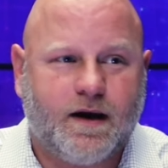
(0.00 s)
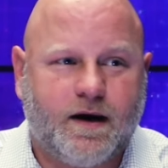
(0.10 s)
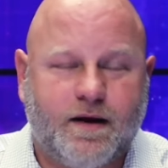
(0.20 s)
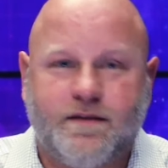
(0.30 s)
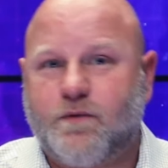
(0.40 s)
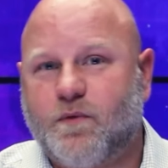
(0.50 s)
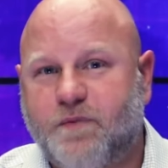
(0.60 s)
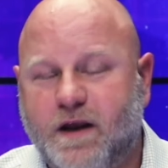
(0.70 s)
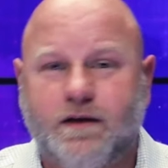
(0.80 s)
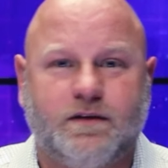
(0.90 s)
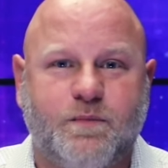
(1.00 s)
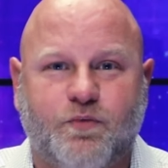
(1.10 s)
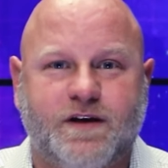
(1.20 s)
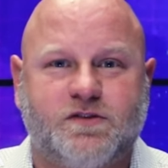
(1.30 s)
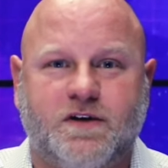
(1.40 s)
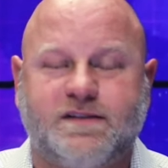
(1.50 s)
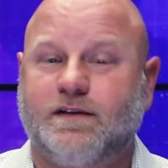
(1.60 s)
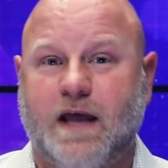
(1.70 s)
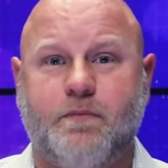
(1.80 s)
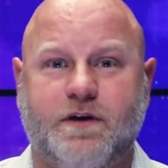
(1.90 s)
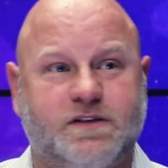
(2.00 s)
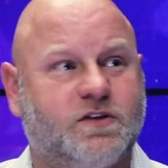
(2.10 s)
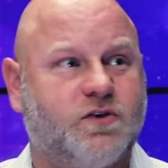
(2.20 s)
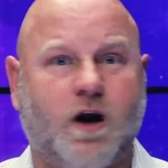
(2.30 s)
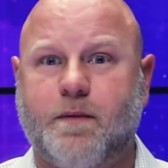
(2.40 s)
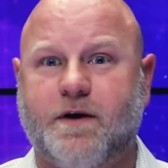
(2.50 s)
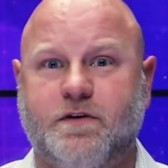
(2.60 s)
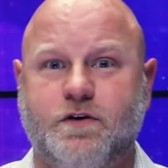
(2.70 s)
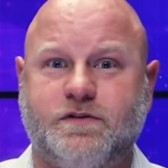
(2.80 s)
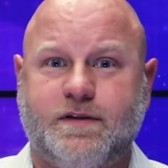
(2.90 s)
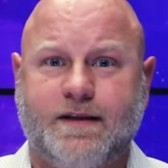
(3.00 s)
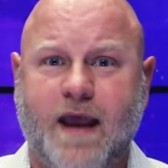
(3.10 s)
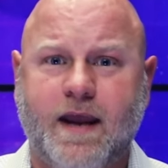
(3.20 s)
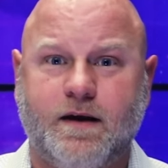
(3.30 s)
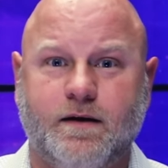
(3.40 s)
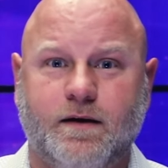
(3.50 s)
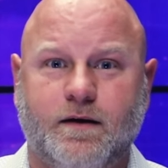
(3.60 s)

uh, that repeatedly brings on celebrities to talk about the news of the day?